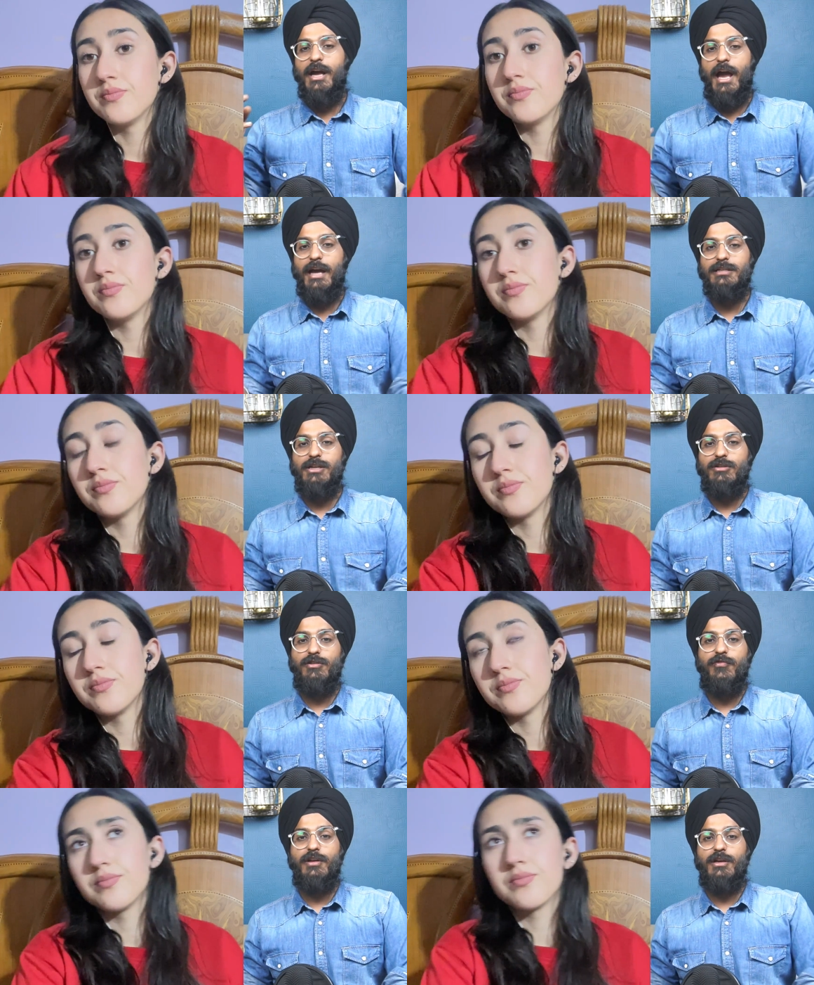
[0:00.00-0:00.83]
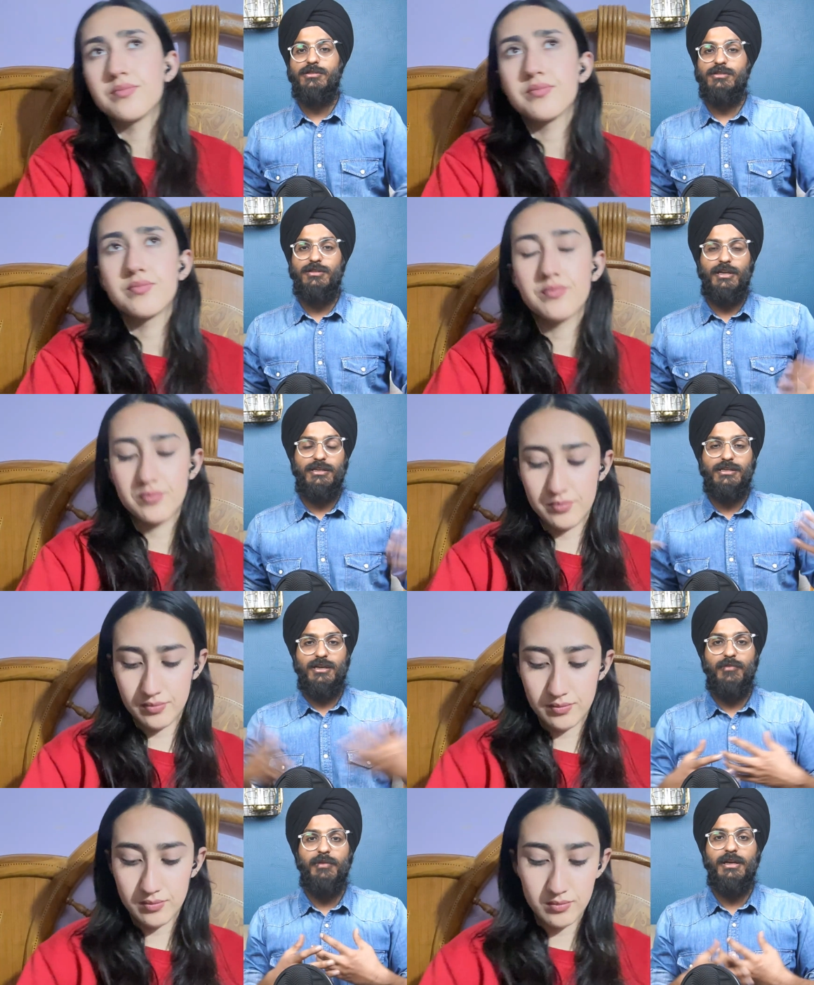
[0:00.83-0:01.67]
Speaker 1: and South Africa. So there is a
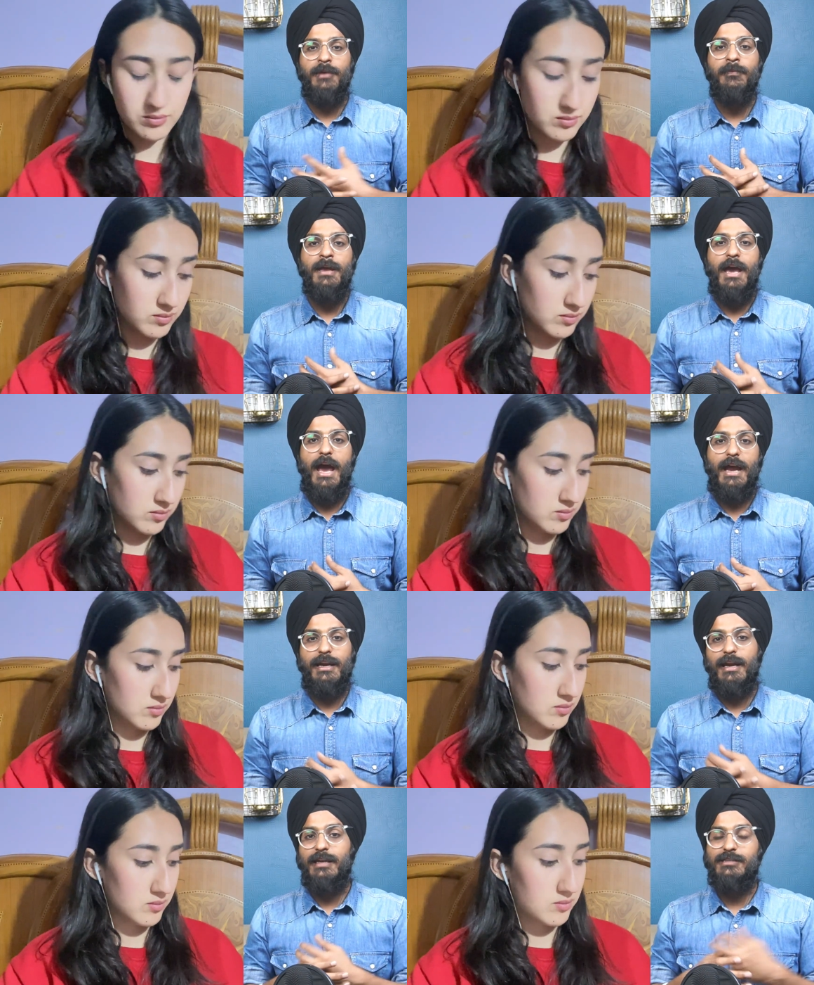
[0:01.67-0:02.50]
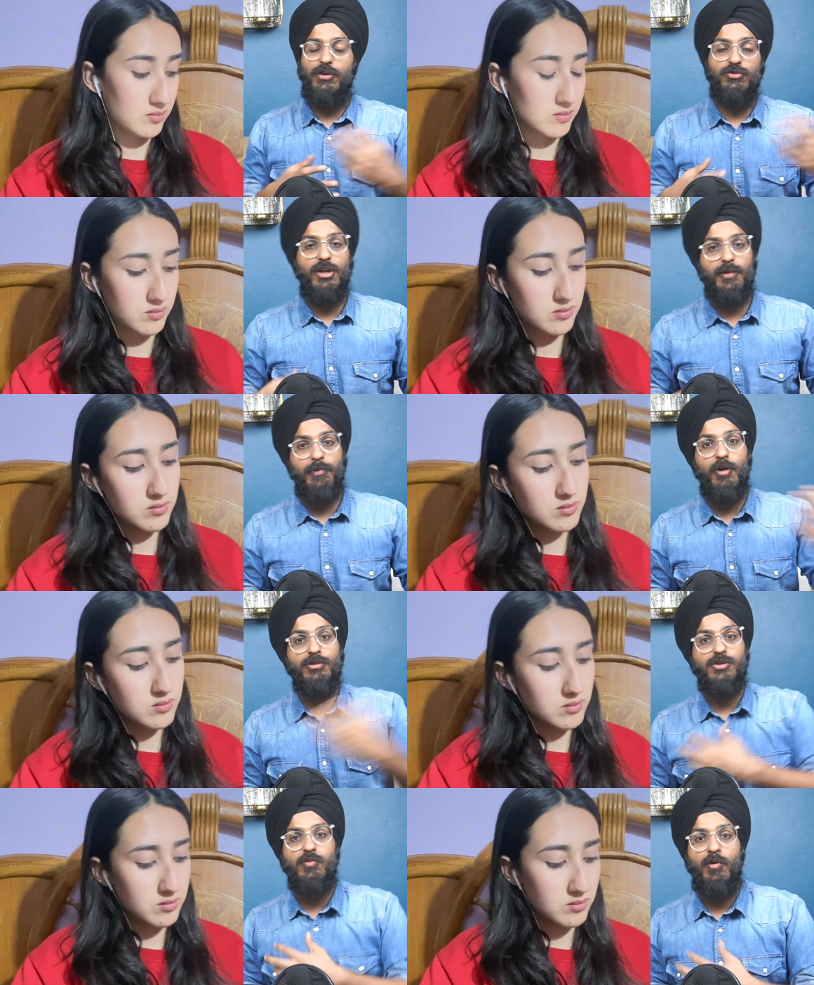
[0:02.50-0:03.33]
committee, and like Saudi Arabia
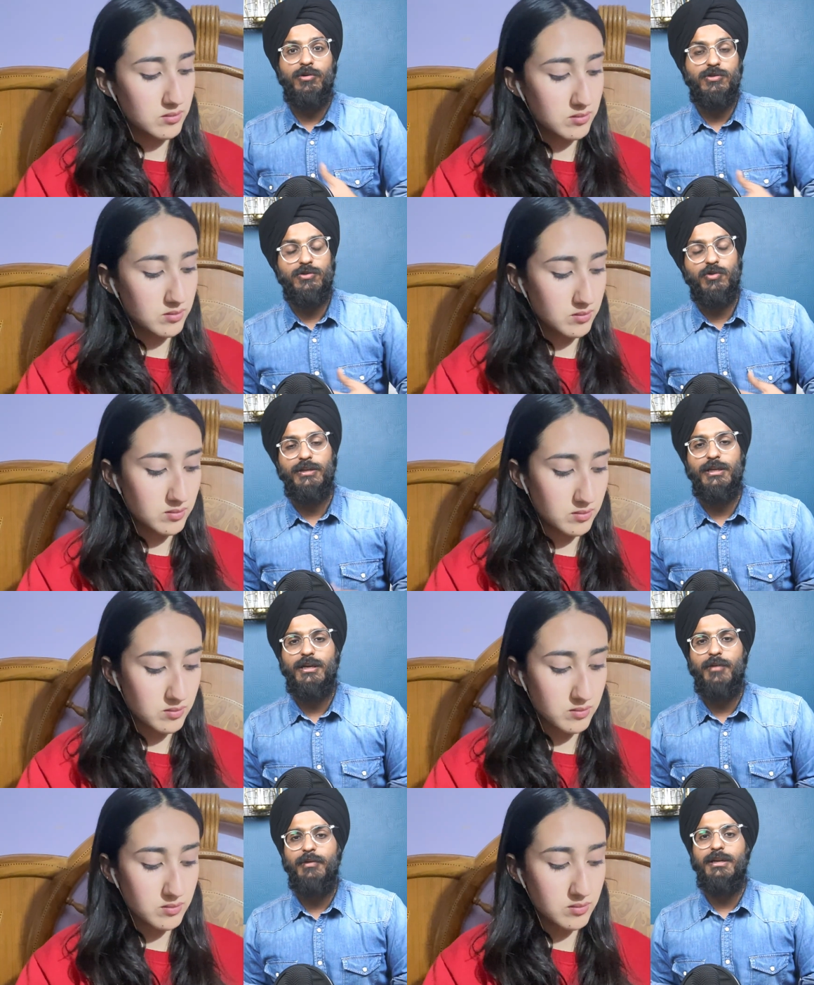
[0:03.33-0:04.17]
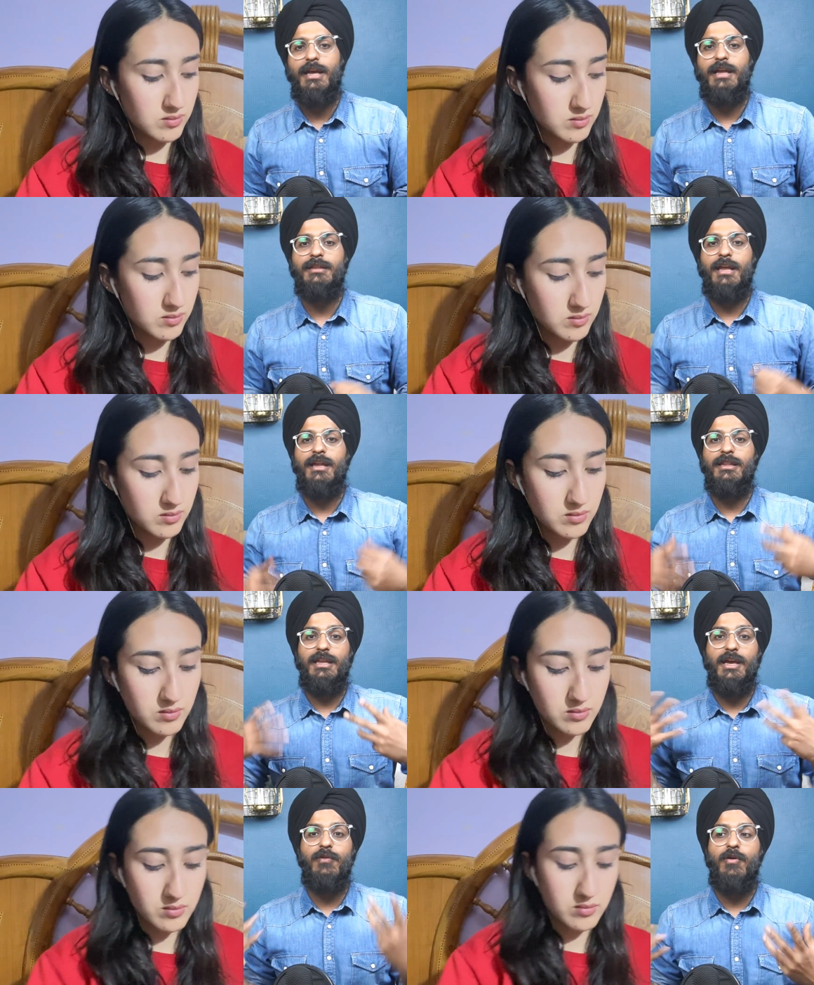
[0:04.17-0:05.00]
also wants to join that committee, and then
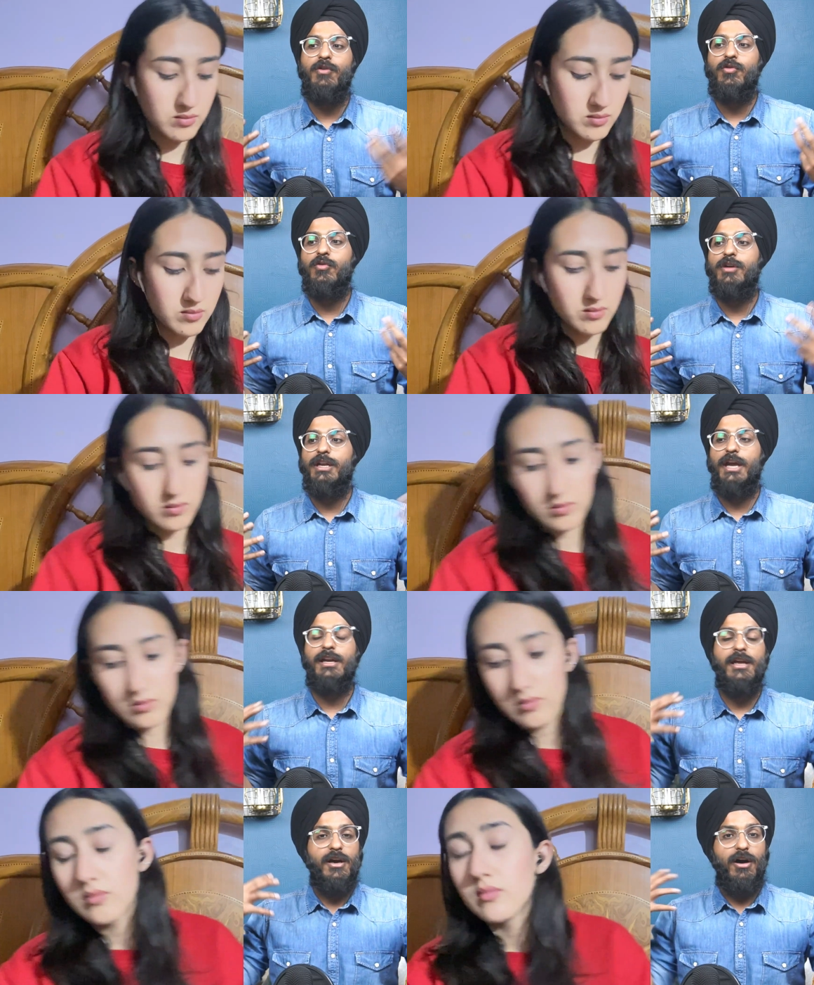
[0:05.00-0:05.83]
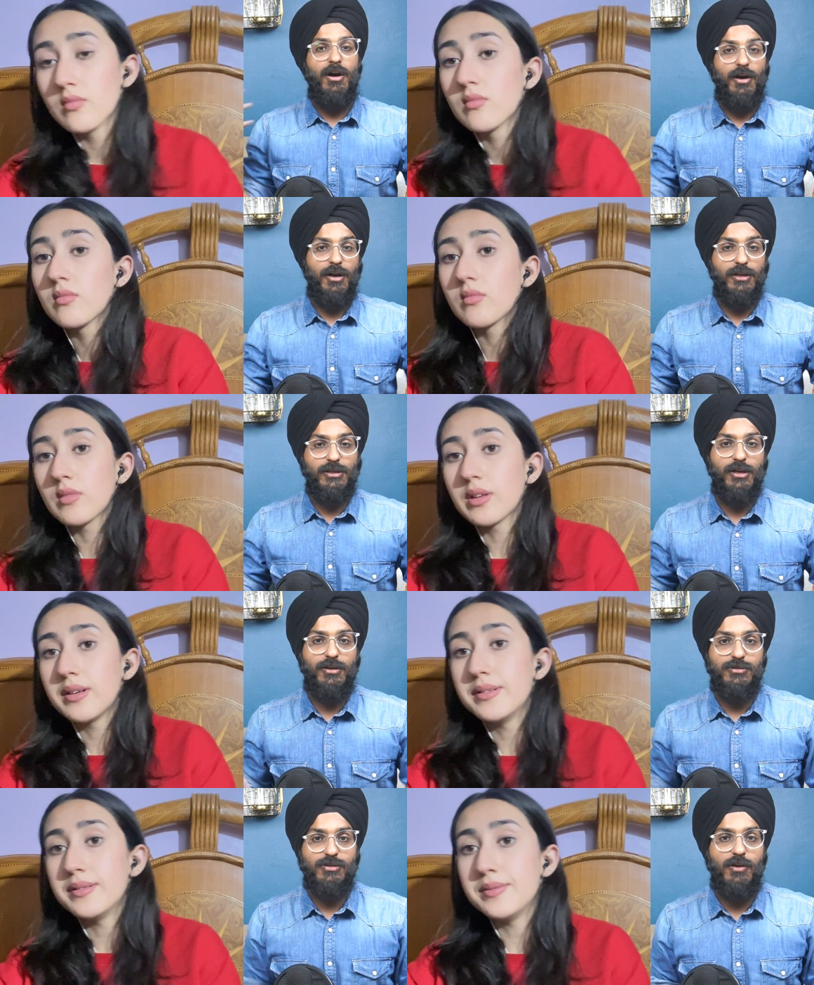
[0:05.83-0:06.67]
they want to create another
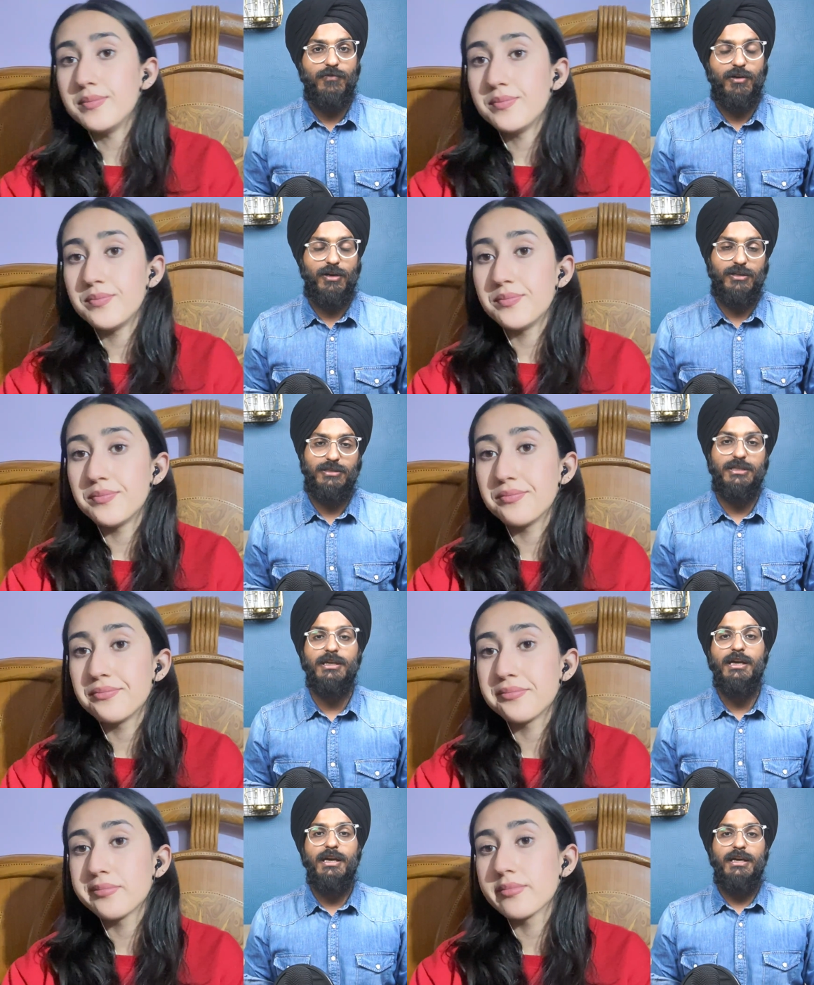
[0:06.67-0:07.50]
reserve currency.